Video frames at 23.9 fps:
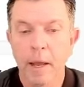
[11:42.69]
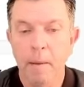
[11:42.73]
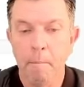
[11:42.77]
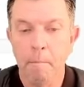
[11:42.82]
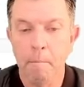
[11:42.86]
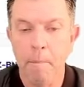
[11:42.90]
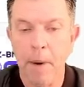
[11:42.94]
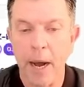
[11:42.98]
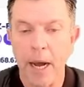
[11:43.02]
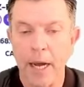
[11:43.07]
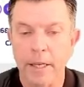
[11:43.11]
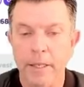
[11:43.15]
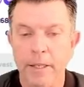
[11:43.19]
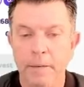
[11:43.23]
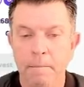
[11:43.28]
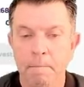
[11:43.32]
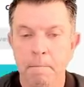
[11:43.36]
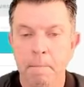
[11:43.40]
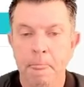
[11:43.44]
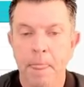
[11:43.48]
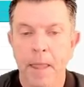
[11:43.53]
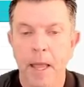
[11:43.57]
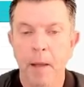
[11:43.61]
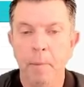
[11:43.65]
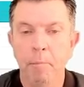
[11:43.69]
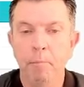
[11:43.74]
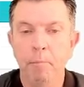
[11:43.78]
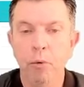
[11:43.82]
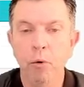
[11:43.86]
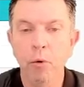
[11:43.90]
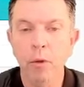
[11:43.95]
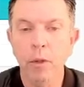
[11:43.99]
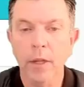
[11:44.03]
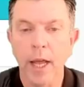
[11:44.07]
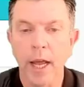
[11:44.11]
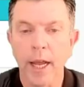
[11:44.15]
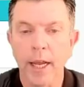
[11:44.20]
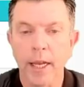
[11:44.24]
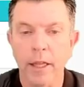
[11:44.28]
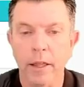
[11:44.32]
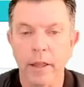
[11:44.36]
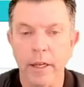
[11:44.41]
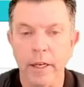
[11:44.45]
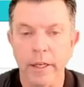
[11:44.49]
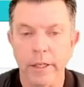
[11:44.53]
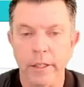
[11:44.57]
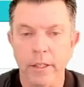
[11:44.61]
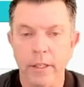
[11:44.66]
But a pool like
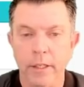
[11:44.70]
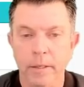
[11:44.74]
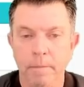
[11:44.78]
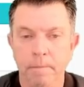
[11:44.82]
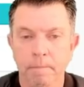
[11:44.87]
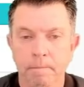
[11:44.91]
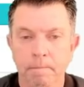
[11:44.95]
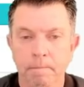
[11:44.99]
this,